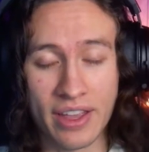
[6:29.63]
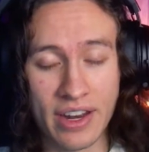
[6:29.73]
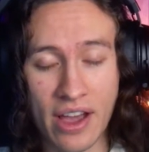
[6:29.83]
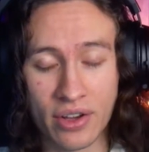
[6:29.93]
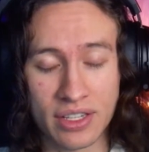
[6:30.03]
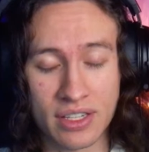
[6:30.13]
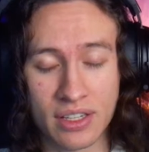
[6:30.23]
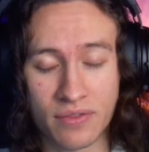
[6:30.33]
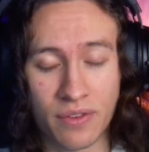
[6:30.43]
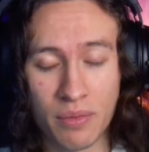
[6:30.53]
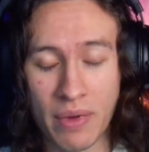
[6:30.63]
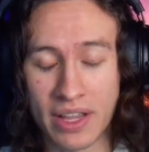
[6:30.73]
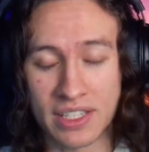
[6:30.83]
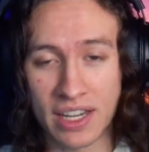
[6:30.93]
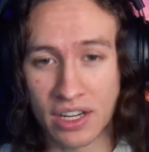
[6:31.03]
now it's from my
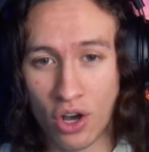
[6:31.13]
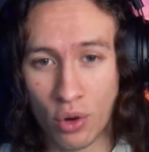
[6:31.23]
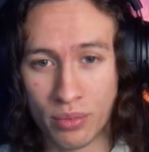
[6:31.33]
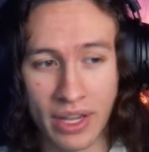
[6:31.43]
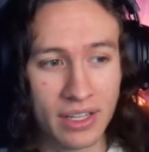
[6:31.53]
second homeland.